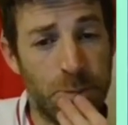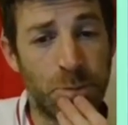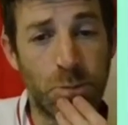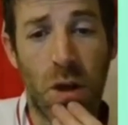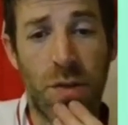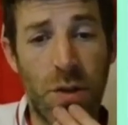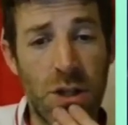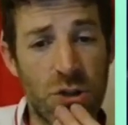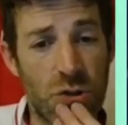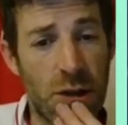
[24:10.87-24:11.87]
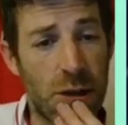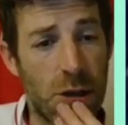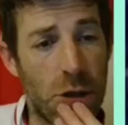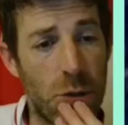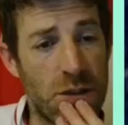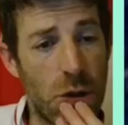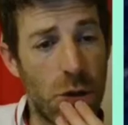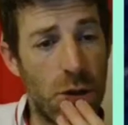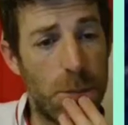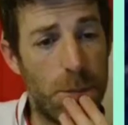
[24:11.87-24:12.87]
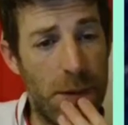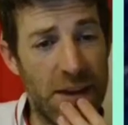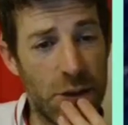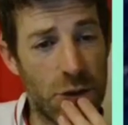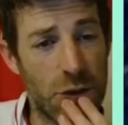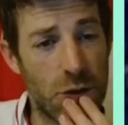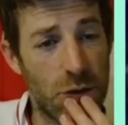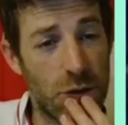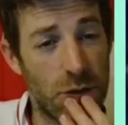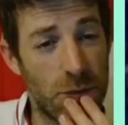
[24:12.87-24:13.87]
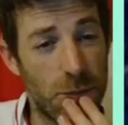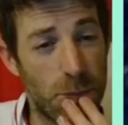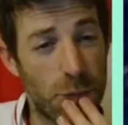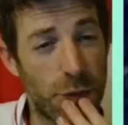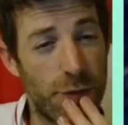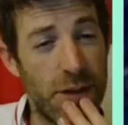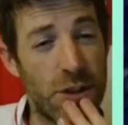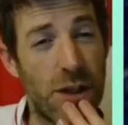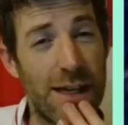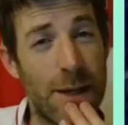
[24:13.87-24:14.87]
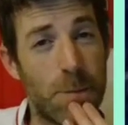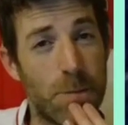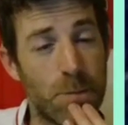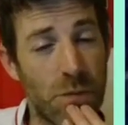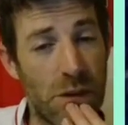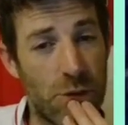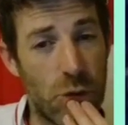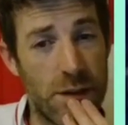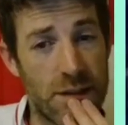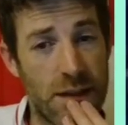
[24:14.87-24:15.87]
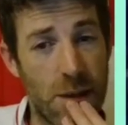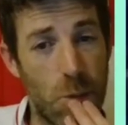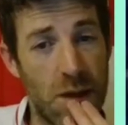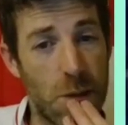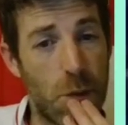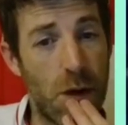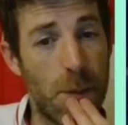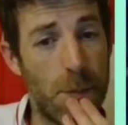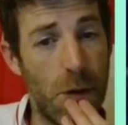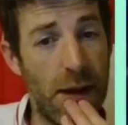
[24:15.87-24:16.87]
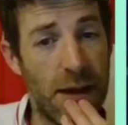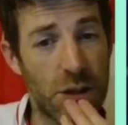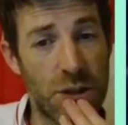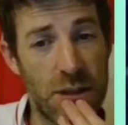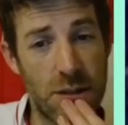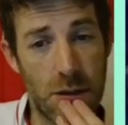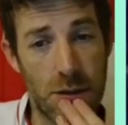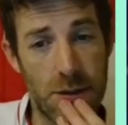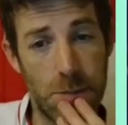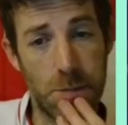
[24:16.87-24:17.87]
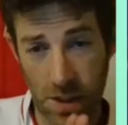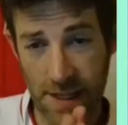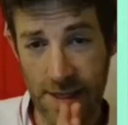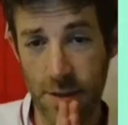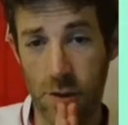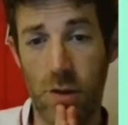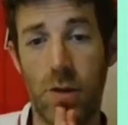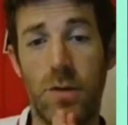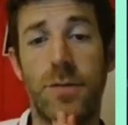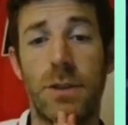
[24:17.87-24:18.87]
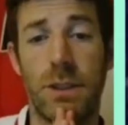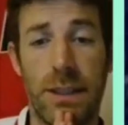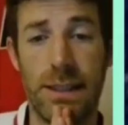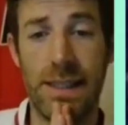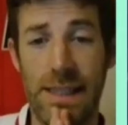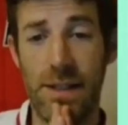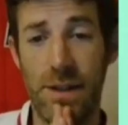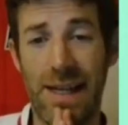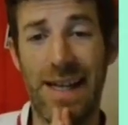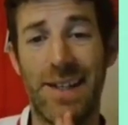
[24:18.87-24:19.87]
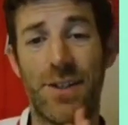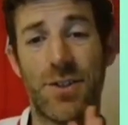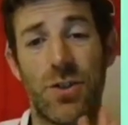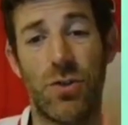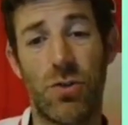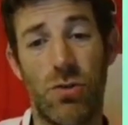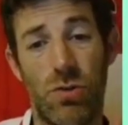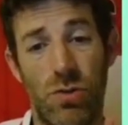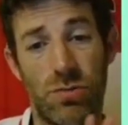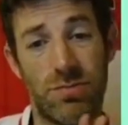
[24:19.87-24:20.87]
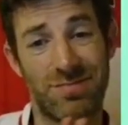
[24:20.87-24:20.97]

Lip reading: My third striker, who is on the bench provisionally for this game week, but I might actually start him ahead of either Anderson or